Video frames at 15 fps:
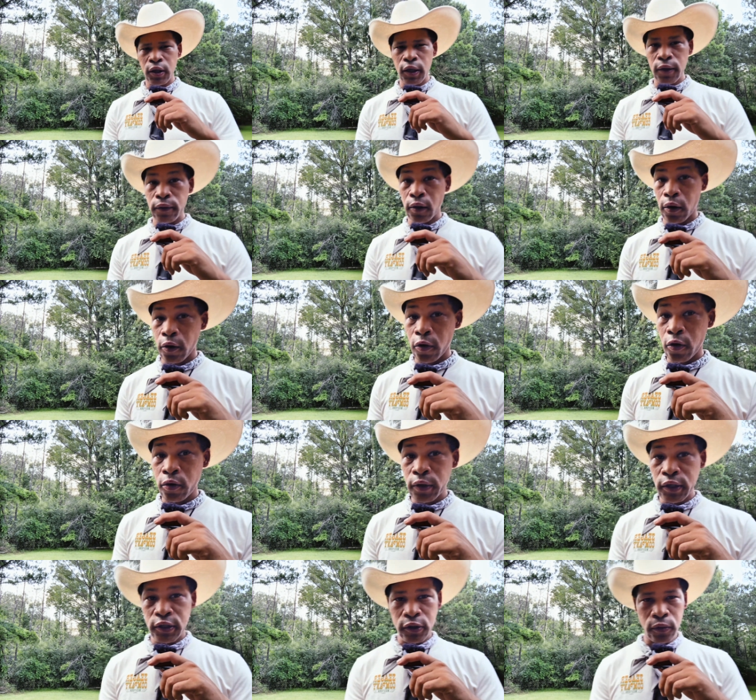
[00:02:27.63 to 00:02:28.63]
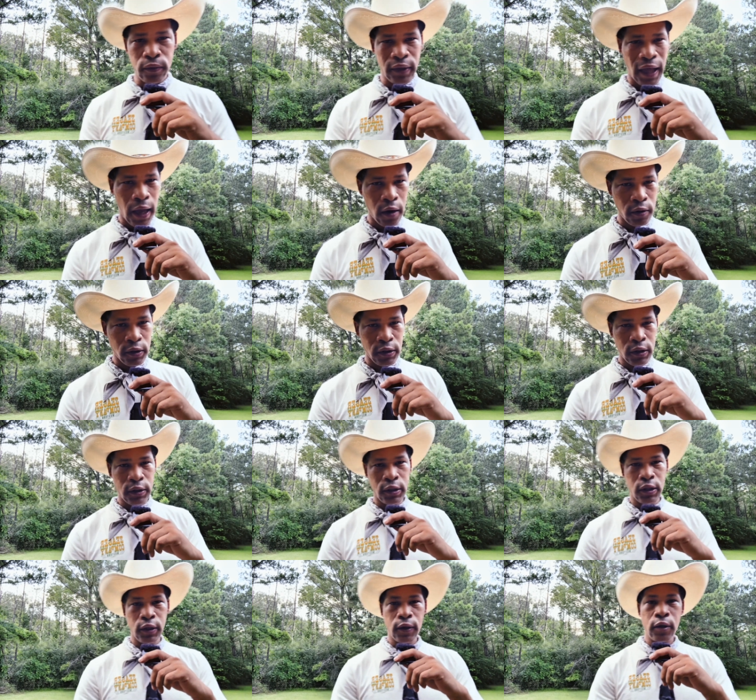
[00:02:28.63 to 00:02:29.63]
in the early
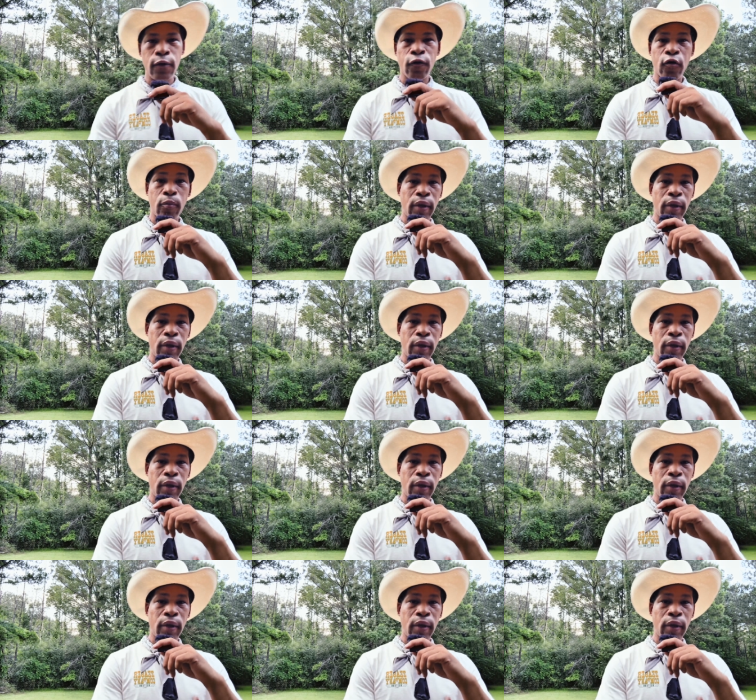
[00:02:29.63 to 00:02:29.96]
2000s from